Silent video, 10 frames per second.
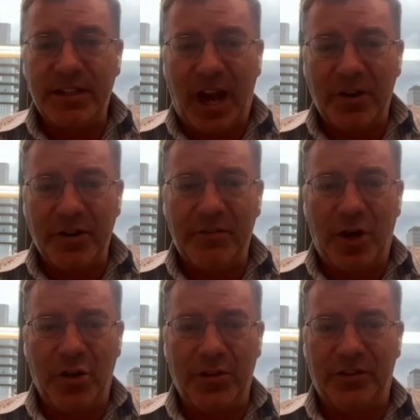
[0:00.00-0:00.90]
irony of
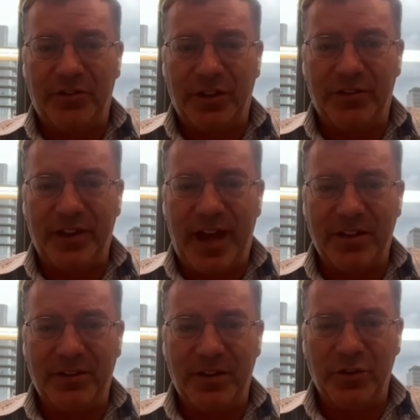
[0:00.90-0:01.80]
all this is
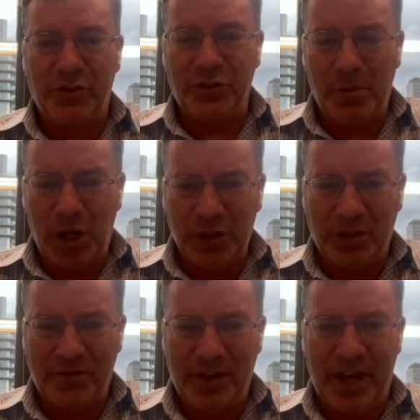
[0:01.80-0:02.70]
that the
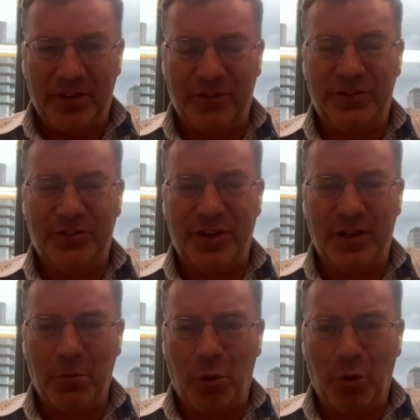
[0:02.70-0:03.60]
smaller events that
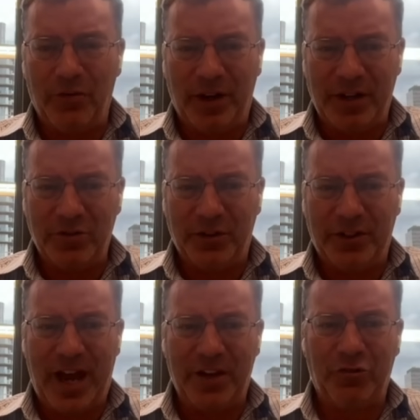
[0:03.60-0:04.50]
are more financially
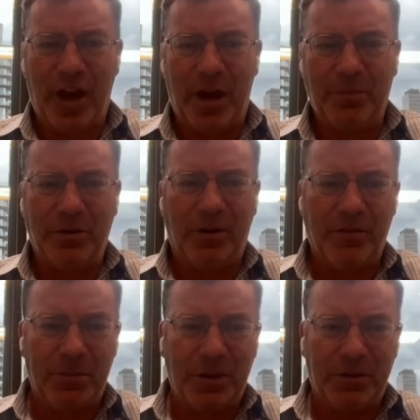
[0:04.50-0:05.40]
cash strapped and don't have
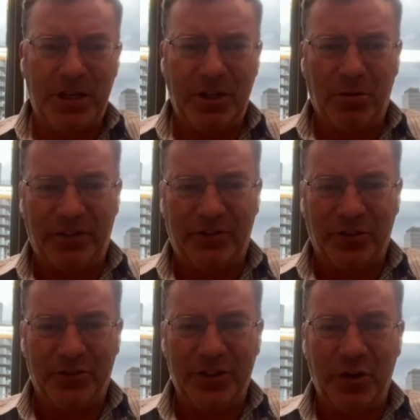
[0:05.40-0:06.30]
the big media rights
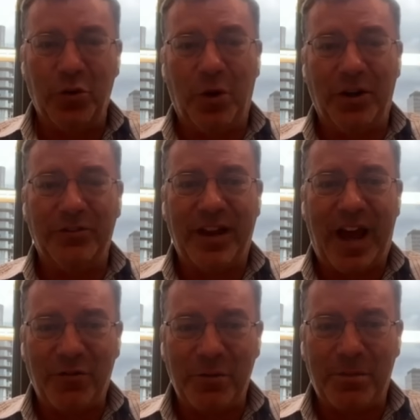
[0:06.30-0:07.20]
deals, they're the ones that
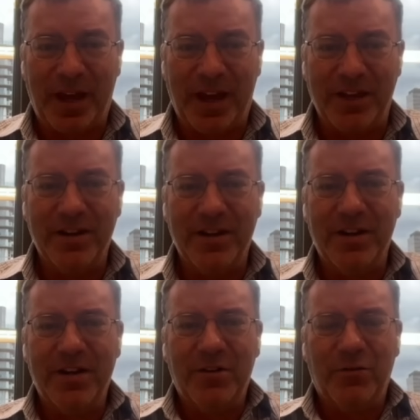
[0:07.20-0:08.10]
have to pay
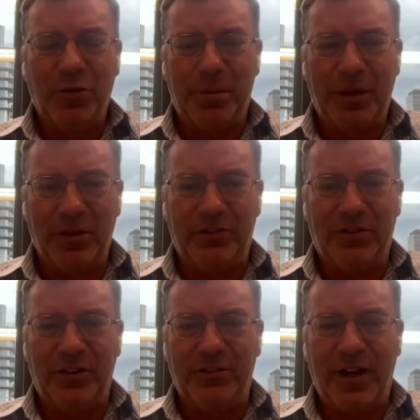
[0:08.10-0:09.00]
for
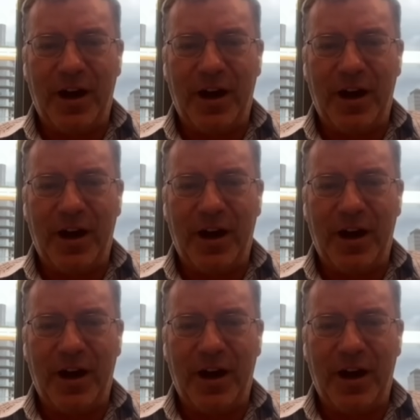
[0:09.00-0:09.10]
appearances.